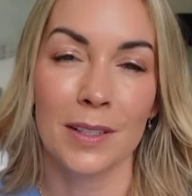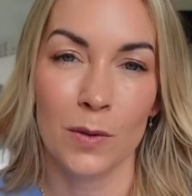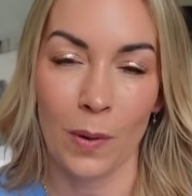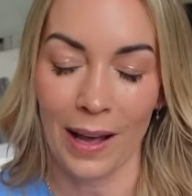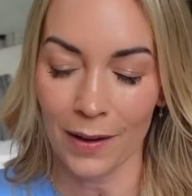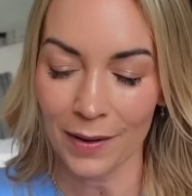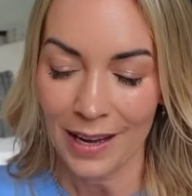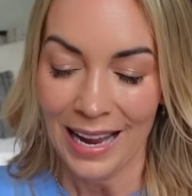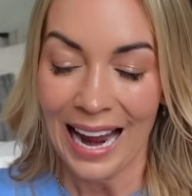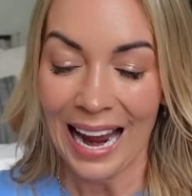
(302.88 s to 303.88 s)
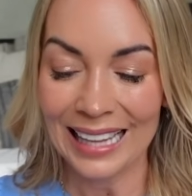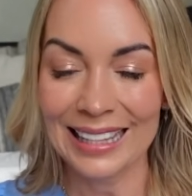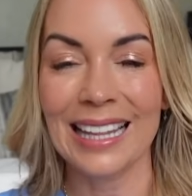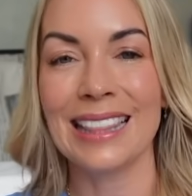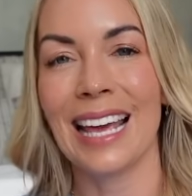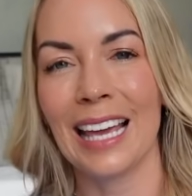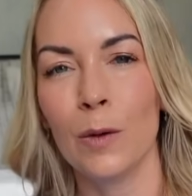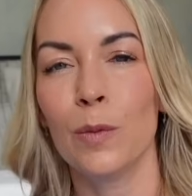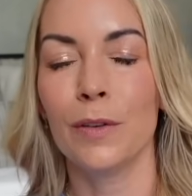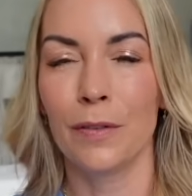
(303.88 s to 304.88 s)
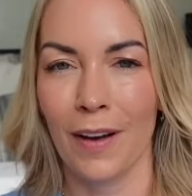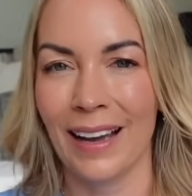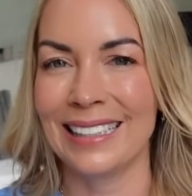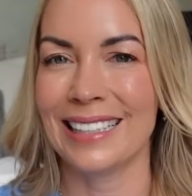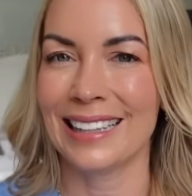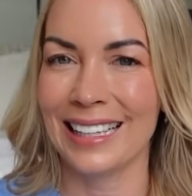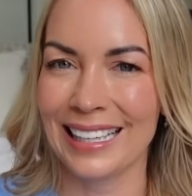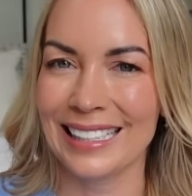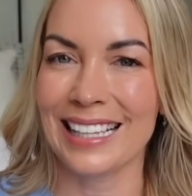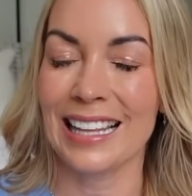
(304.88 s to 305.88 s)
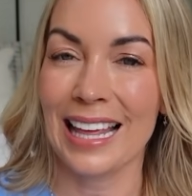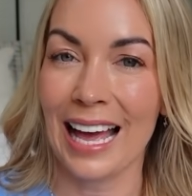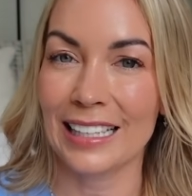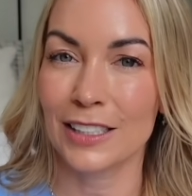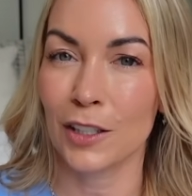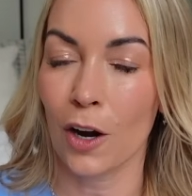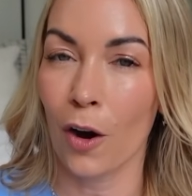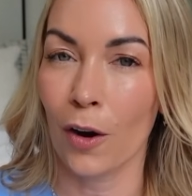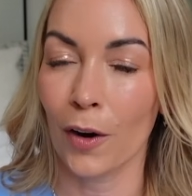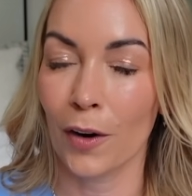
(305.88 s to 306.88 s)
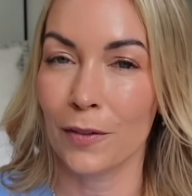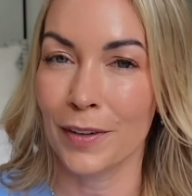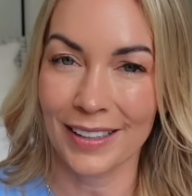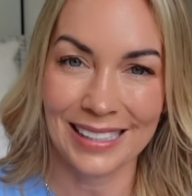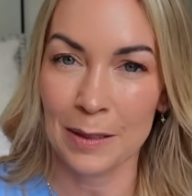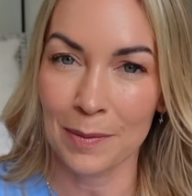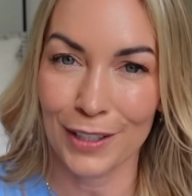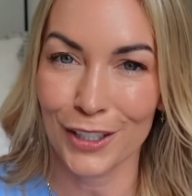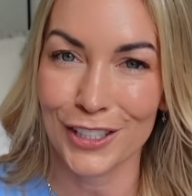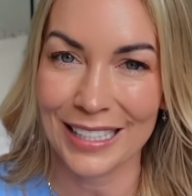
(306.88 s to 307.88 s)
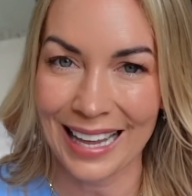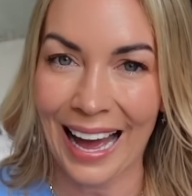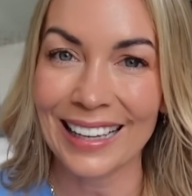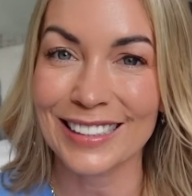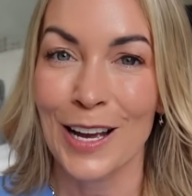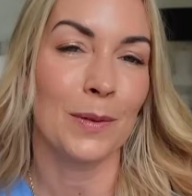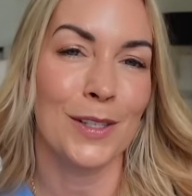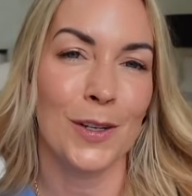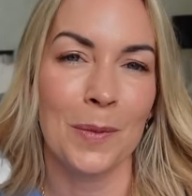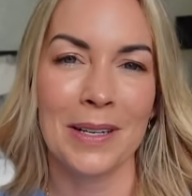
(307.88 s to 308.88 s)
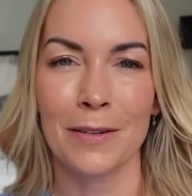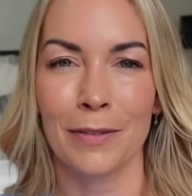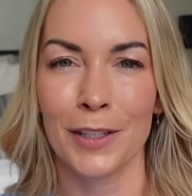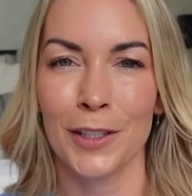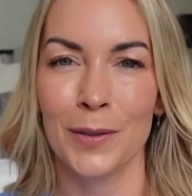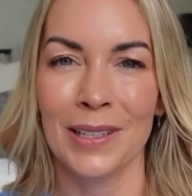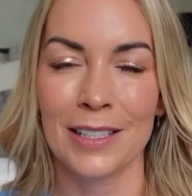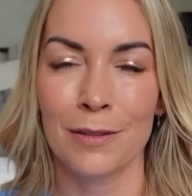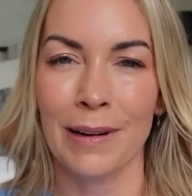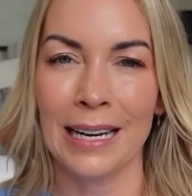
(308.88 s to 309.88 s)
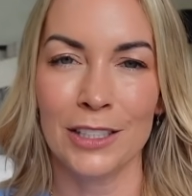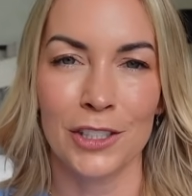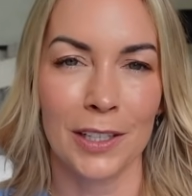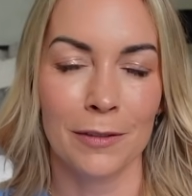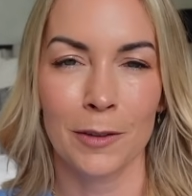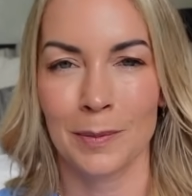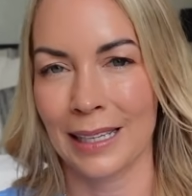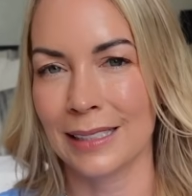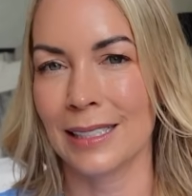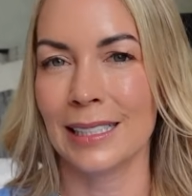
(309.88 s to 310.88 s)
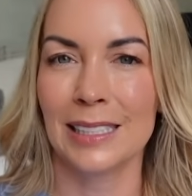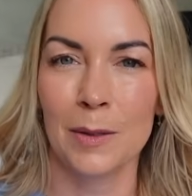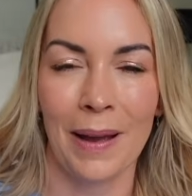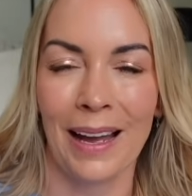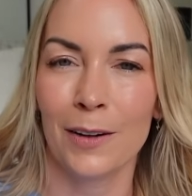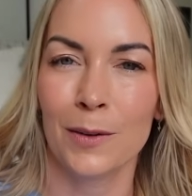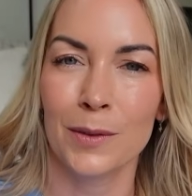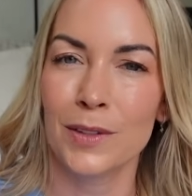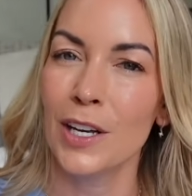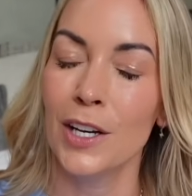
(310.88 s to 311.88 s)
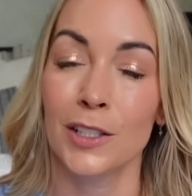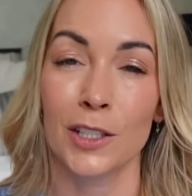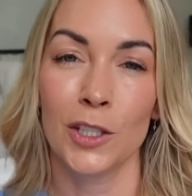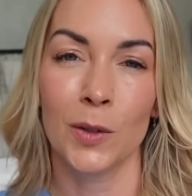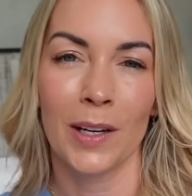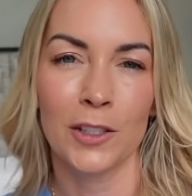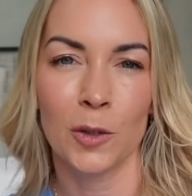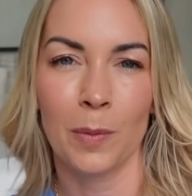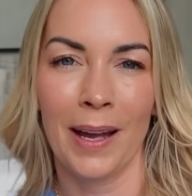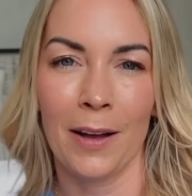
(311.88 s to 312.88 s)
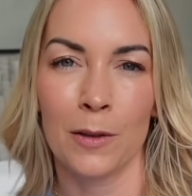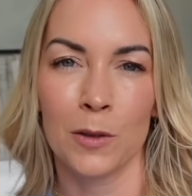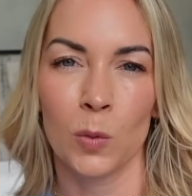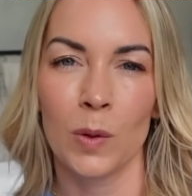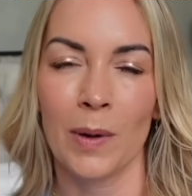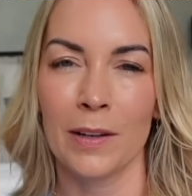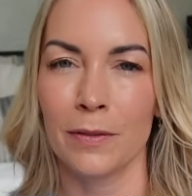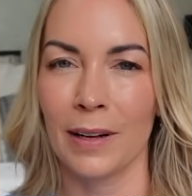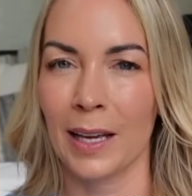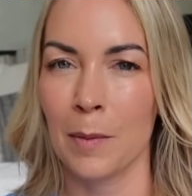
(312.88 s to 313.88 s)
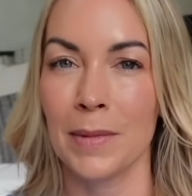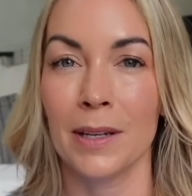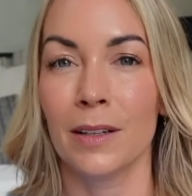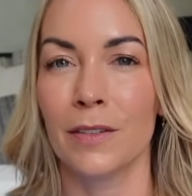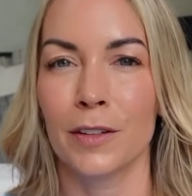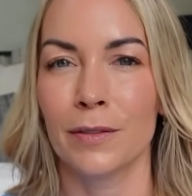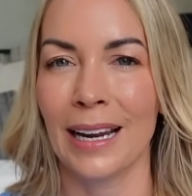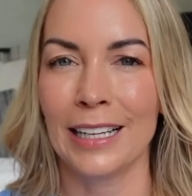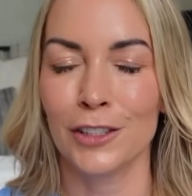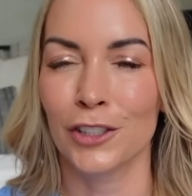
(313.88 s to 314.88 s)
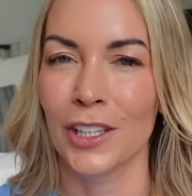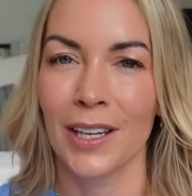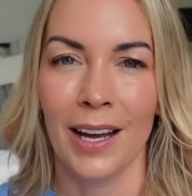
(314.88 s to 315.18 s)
as well, and then they will find things that are very similar to that. With so many different units ranging from like 60 pounds to 200 pounds, we went for like a middle of the range